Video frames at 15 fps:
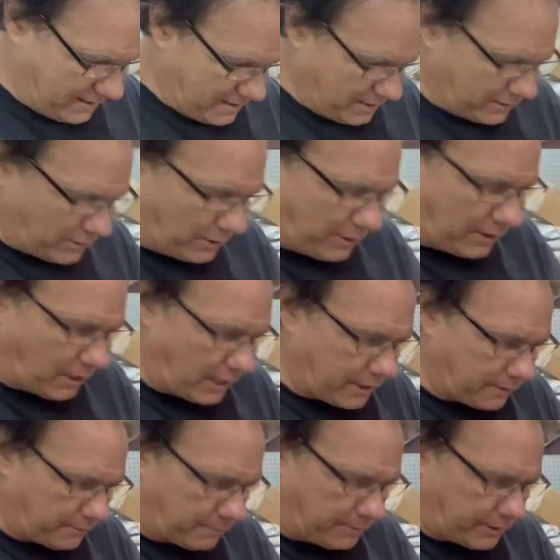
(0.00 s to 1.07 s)
So you'd like
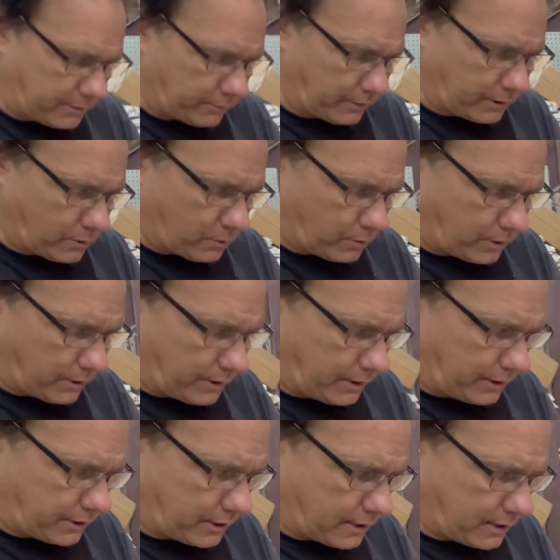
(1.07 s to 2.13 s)
them to be 3/4
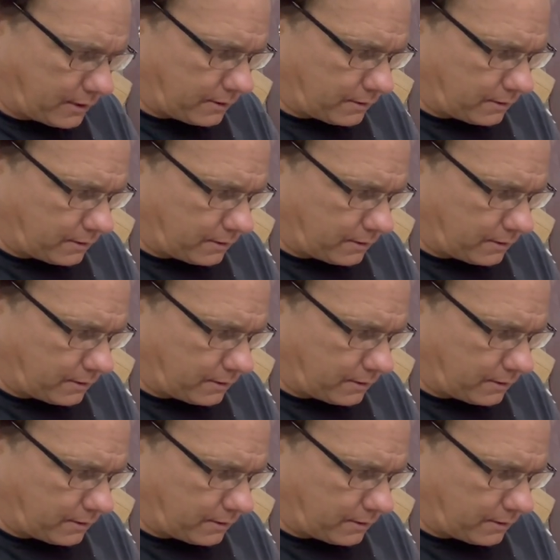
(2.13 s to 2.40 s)
inch out?